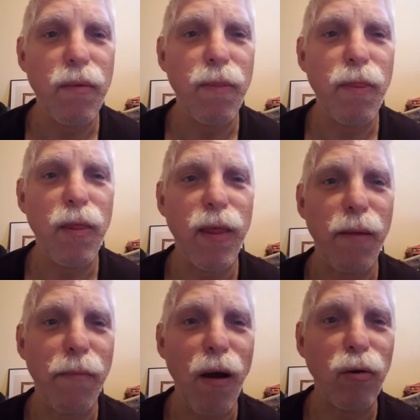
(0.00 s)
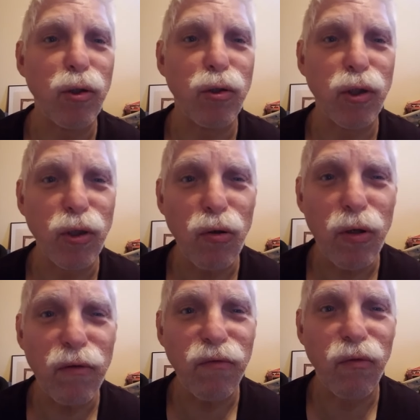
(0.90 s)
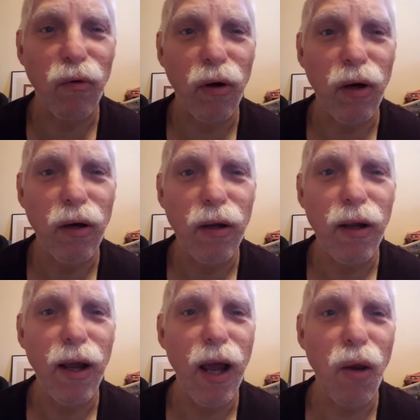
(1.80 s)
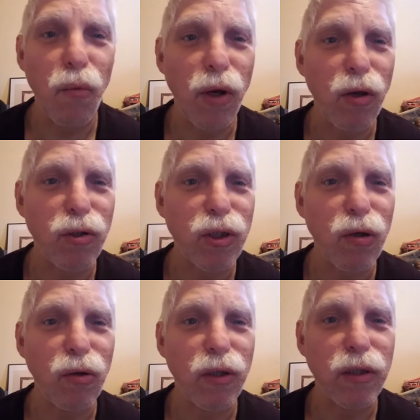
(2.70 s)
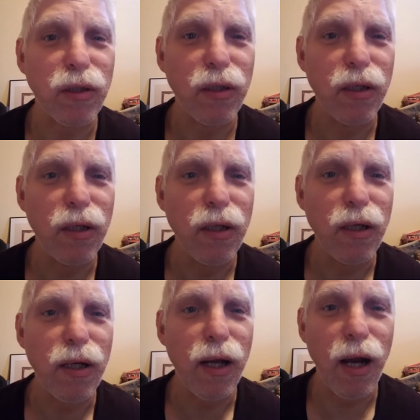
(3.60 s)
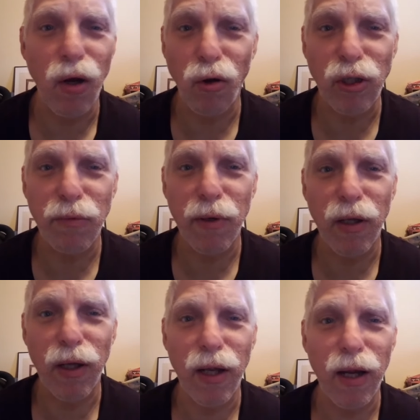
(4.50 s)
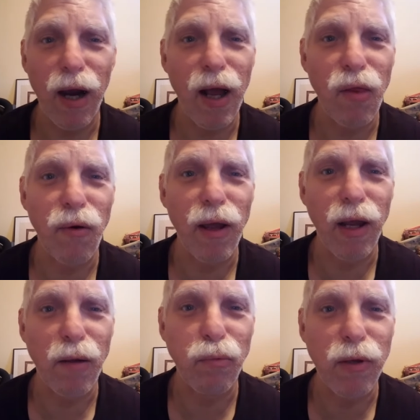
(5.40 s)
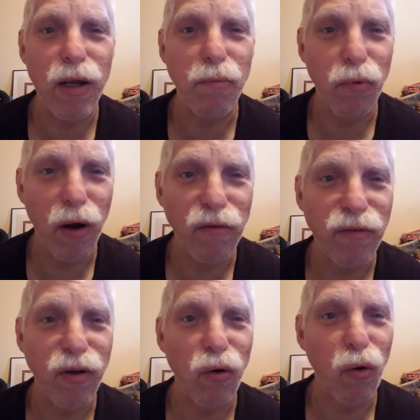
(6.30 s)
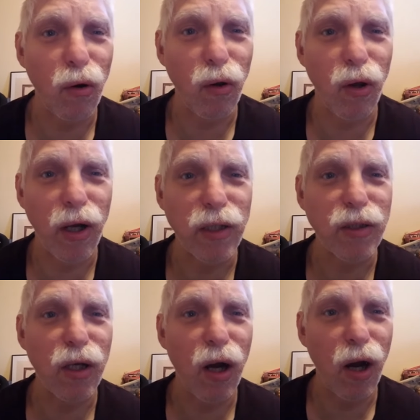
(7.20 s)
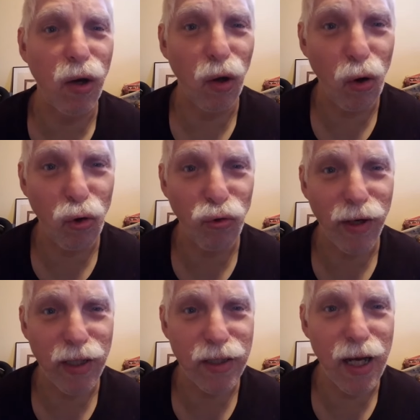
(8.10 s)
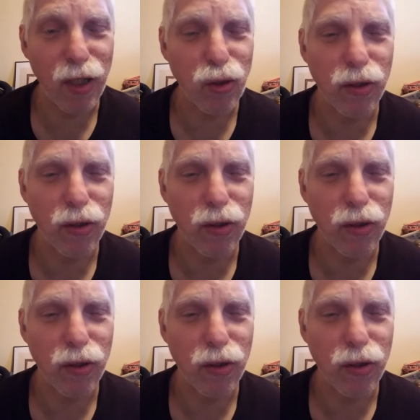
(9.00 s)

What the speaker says: the amount you sold it for, and when you sold it. And ultimately, either a complete profit or loss on the whole transaction.